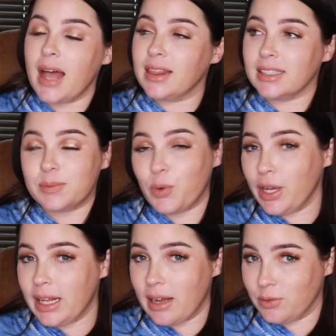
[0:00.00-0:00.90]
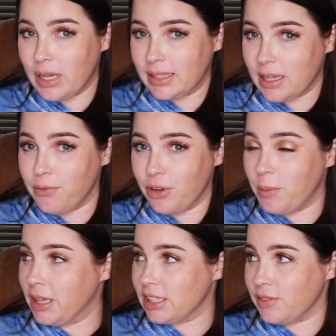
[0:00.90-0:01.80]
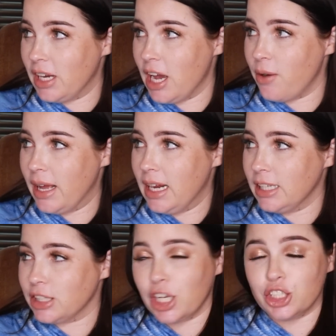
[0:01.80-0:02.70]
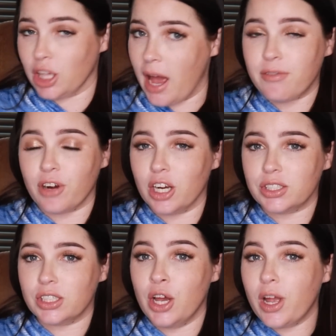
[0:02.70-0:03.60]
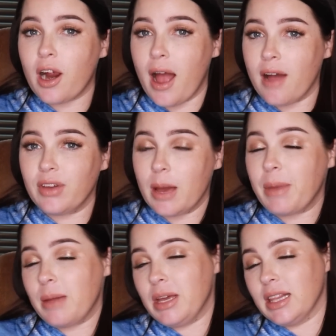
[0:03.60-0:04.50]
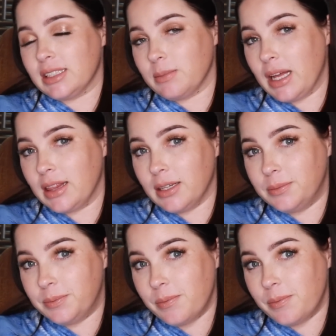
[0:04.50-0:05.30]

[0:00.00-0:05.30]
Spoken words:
At this point, as I'm filming this video, it is July 1st. We are having a baby this month.